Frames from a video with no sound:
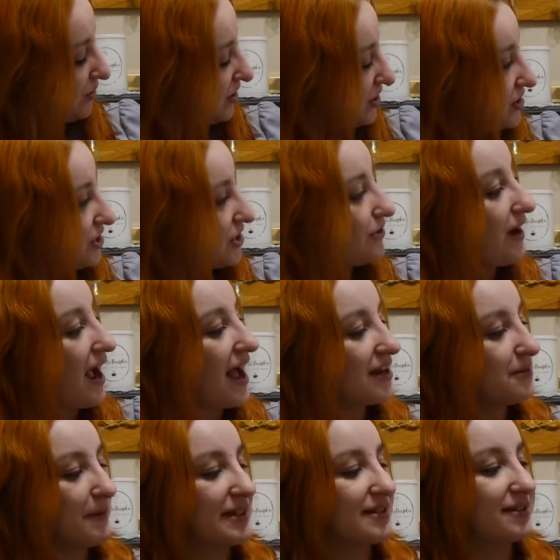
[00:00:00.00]
you can do,
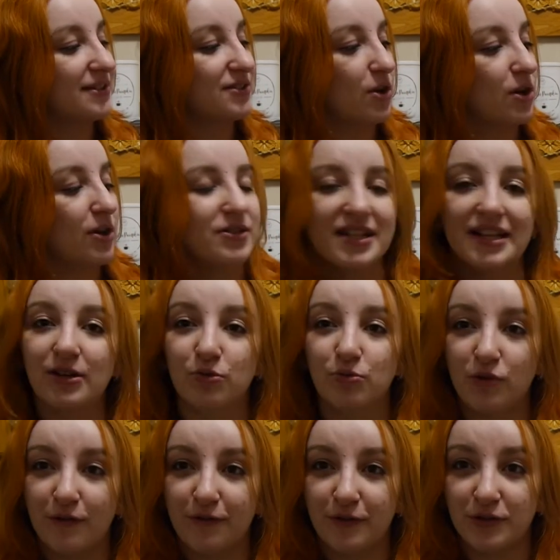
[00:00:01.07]
and basically it's got loads of little
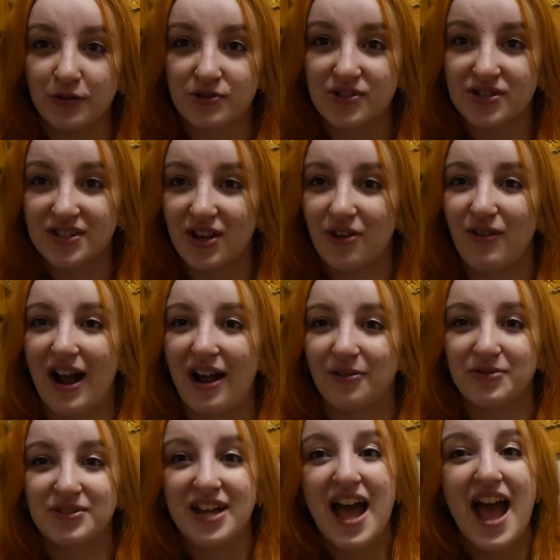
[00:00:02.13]
ruffles
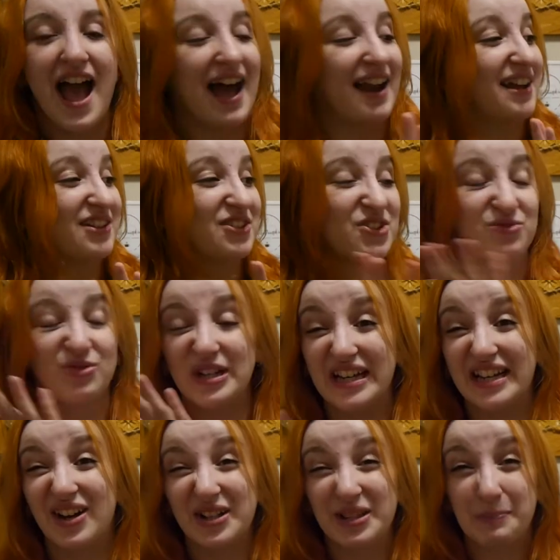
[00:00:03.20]
around, and I just
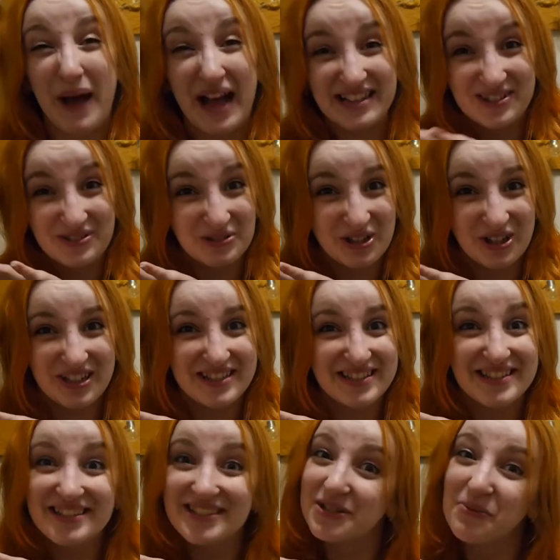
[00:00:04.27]
really like the pastel
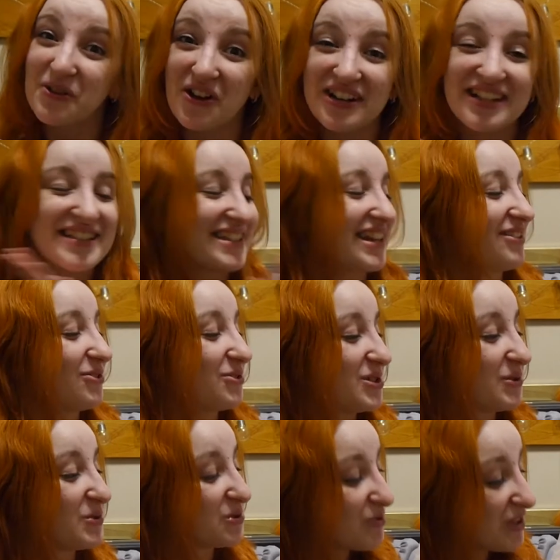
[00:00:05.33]
colours, to be honest. I
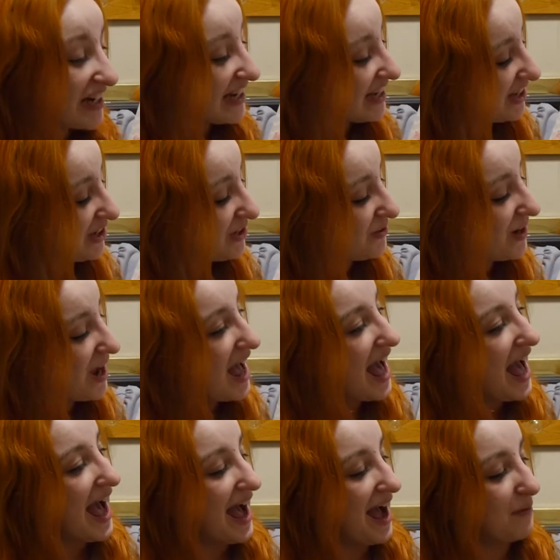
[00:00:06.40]
thought it was really cute.
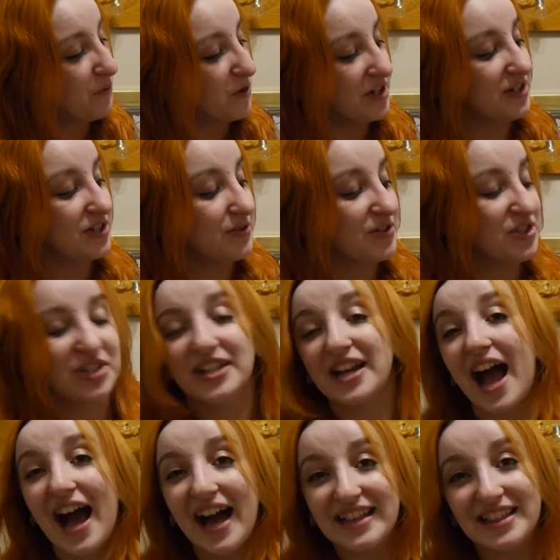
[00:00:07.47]
And what you can do is you can
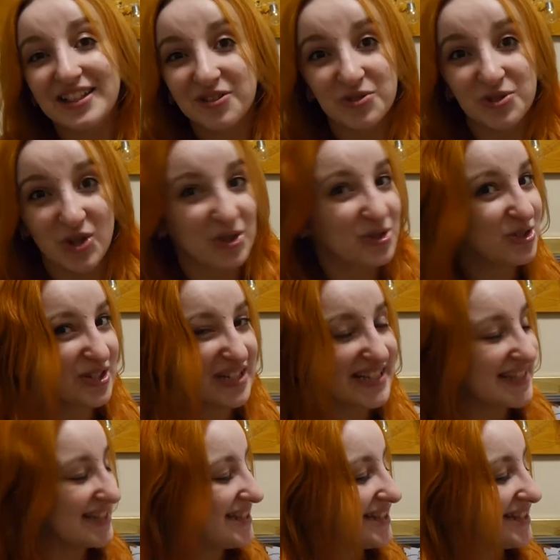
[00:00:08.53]
hide little dog treats